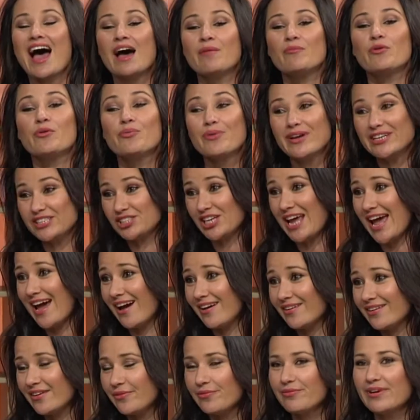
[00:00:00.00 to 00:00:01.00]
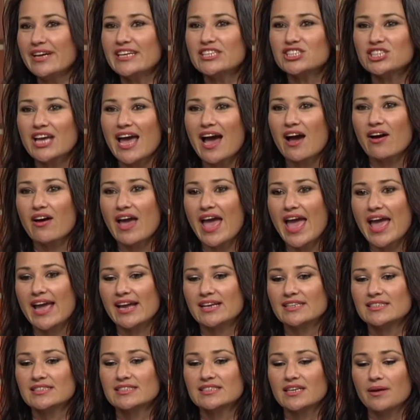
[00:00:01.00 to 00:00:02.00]
um, reach out. Reach out
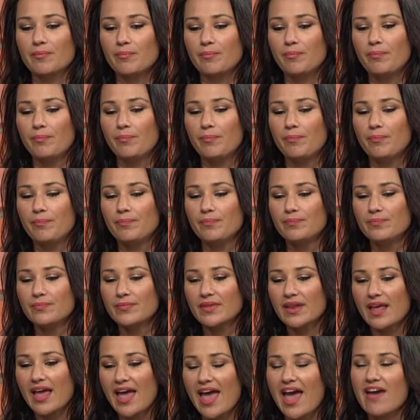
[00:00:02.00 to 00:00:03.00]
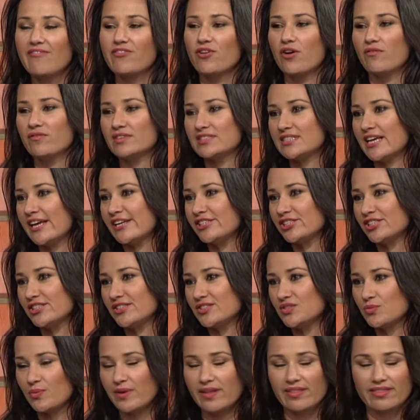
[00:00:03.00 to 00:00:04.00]
and have
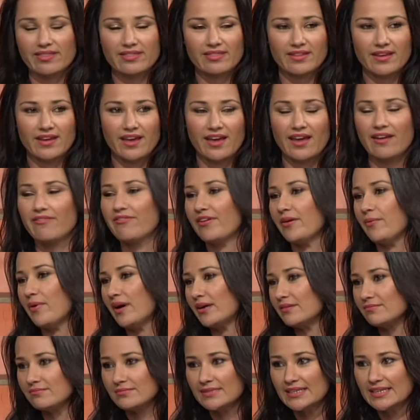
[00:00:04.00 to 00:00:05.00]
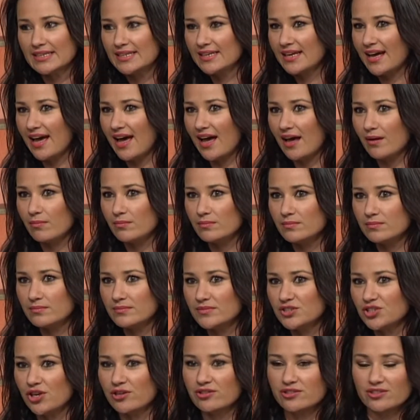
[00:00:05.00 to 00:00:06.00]
conversations with everyone. Um,
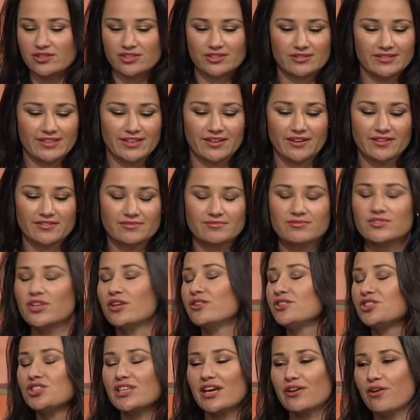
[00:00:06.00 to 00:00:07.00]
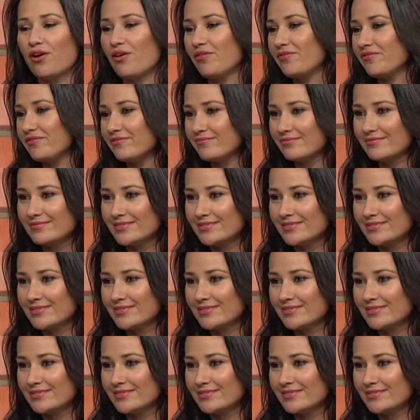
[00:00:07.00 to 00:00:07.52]
don't, you know, don't shut off.